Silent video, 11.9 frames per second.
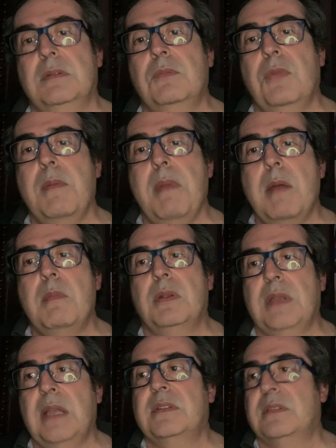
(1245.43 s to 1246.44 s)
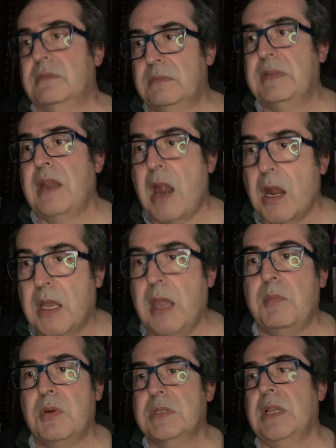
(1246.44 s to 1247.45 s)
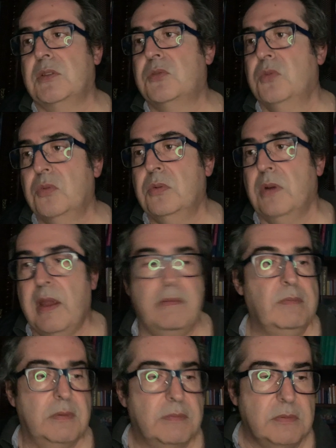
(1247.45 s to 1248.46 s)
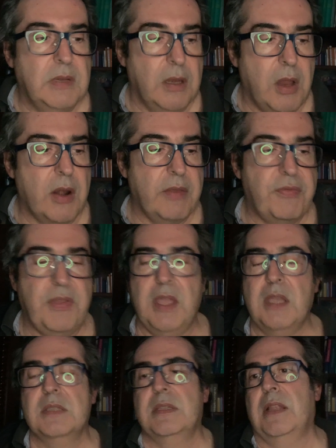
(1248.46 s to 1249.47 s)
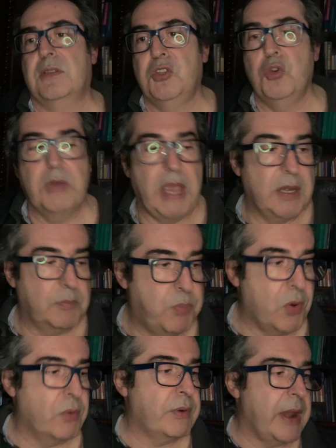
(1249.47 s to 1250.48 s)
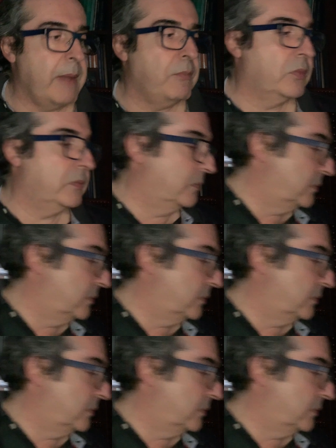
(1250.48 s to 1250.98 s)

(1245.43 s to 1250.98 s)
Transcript: remember that there are cameras that do a lot of things that you can program